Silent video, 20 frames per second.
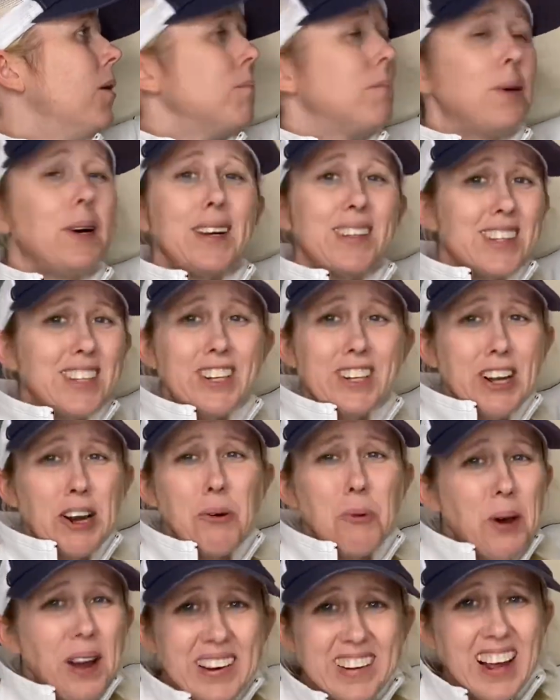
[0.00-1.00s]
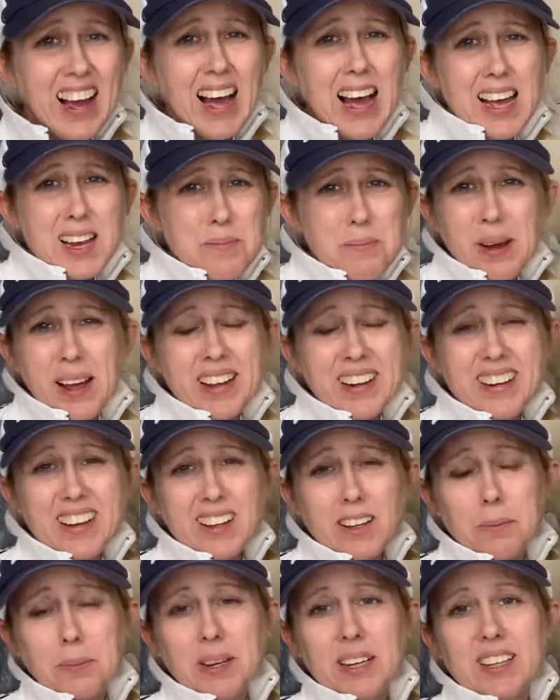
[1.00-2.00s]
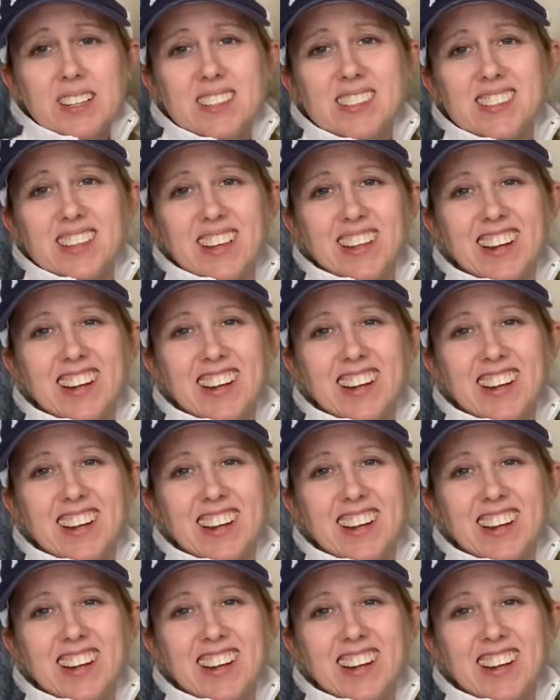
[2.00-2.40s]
but you know, why not buy another piece?